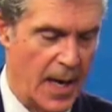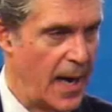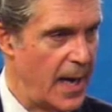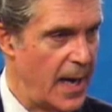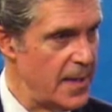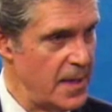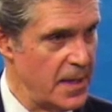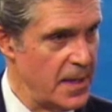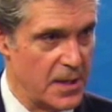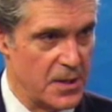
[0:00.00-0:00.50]

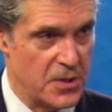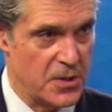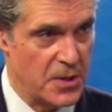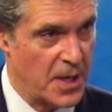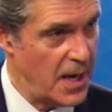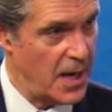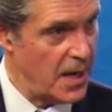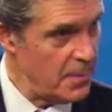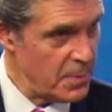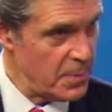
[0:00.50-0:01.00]
I think it's
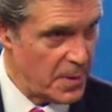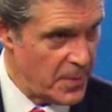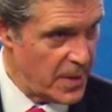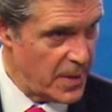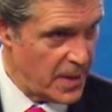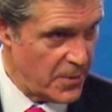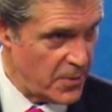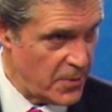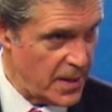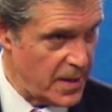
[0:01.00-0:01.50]

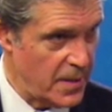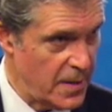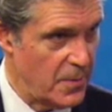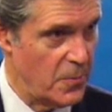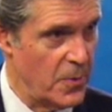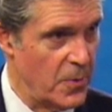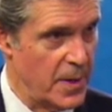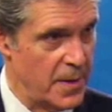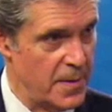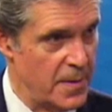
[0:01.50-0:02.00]
complementary
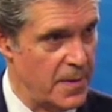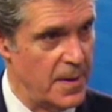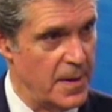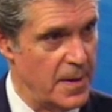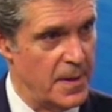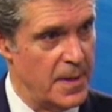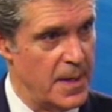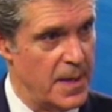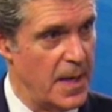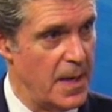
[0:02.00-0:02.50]
with
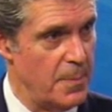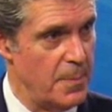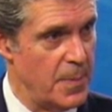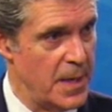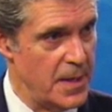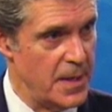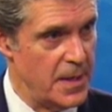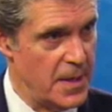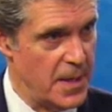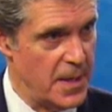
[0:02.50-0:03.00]

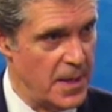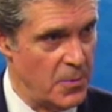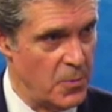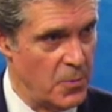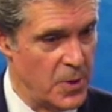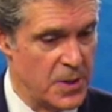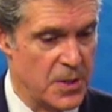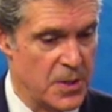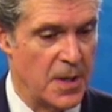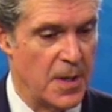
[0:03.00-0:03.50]
DAPT,
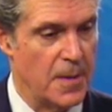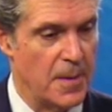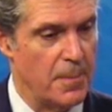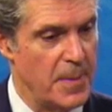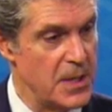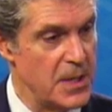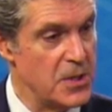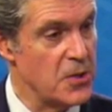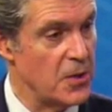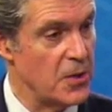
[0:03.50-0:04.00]
which,
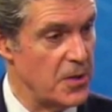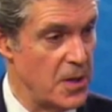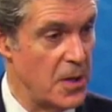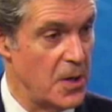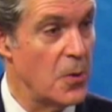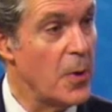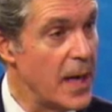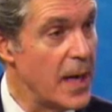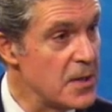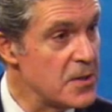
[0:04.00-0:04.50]
based on the
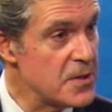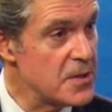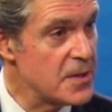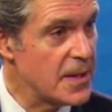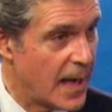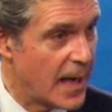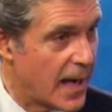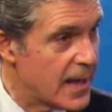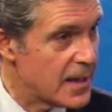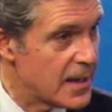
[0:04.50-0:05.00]
U.S.
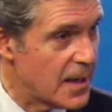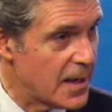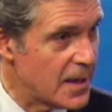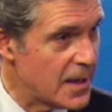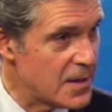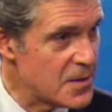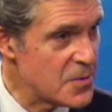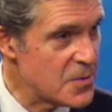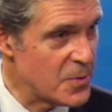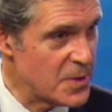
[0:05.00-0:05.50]

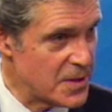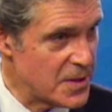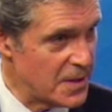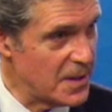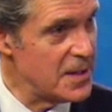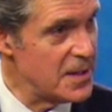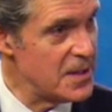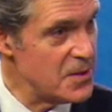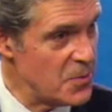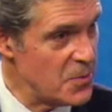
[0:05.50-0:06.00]
guidelines, was at
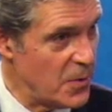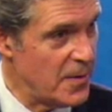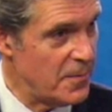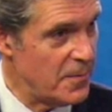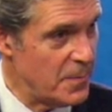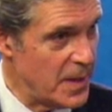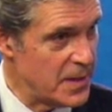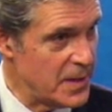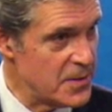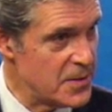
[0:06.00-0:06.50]
least 12
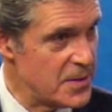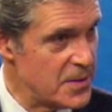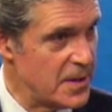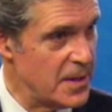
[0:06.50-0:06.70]
months.